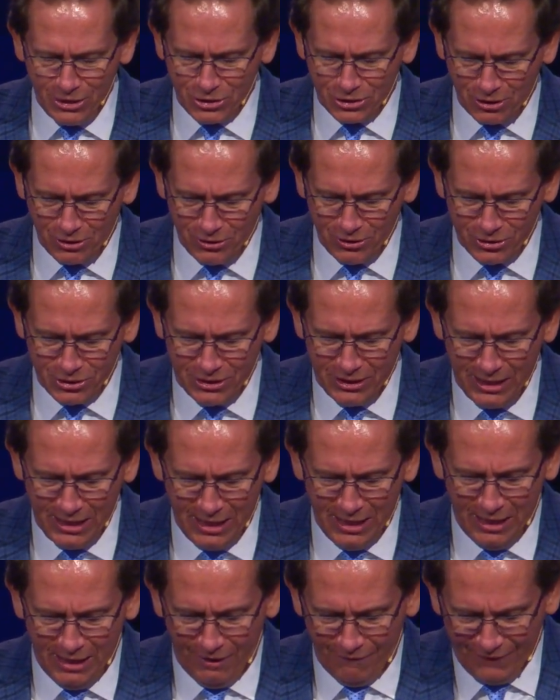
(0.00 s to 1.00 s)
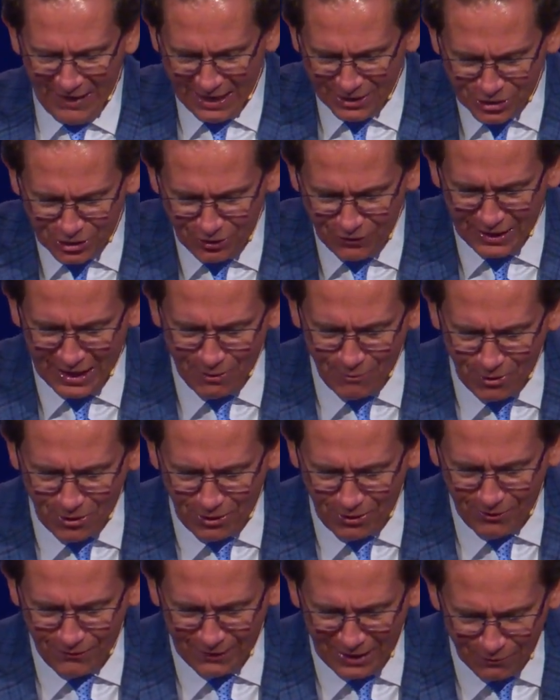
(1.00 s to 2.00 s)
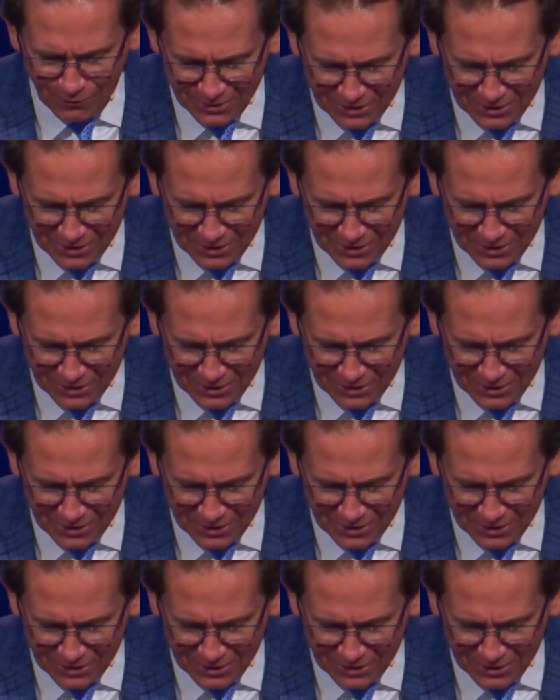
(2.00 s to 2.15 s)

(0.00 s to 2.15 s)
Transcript: church, that's who they were. They were